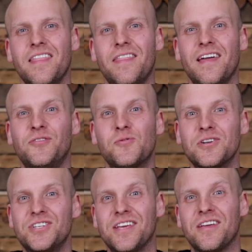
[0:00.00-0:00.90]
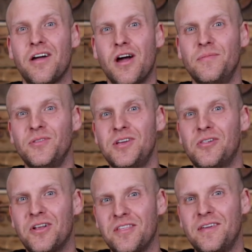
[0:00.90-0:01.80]
Thanks for watching. Hopefully you
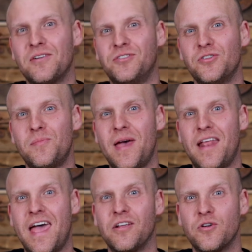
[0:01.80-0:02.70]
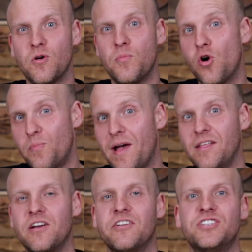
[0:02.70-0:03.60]
learn a thing or two about how to cook pork
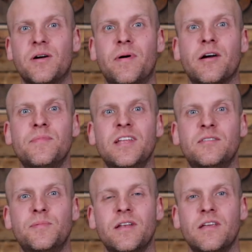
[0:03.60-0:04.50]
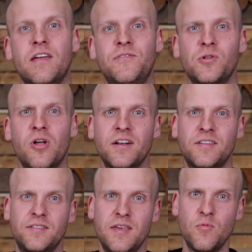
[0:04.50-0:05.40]
belly on a jumbuck mini spit. If you'd like
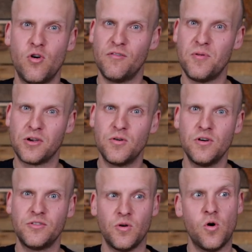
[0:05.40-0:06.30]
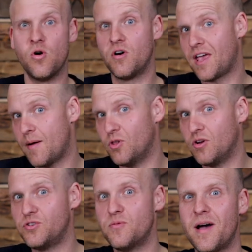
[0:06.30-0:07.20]
to see more of my cooks or come
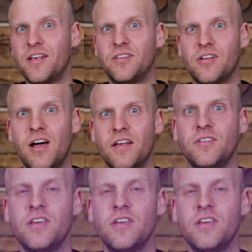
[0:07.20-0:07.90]
along to a masterclass,